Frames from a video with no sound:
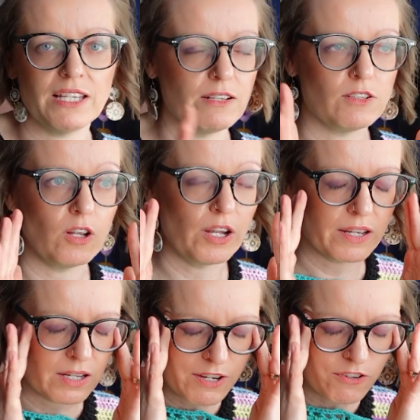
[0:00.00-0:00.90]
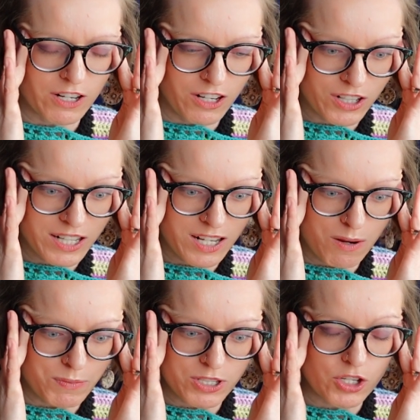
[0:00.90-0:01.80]
It, like, if I look at
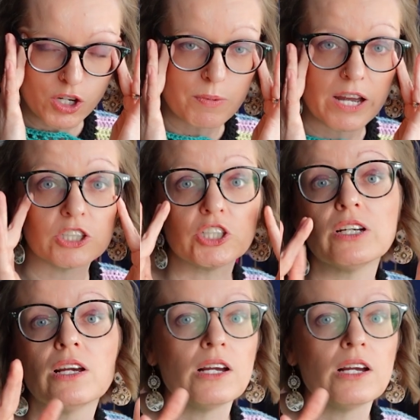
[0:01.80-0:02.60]
numbers too much,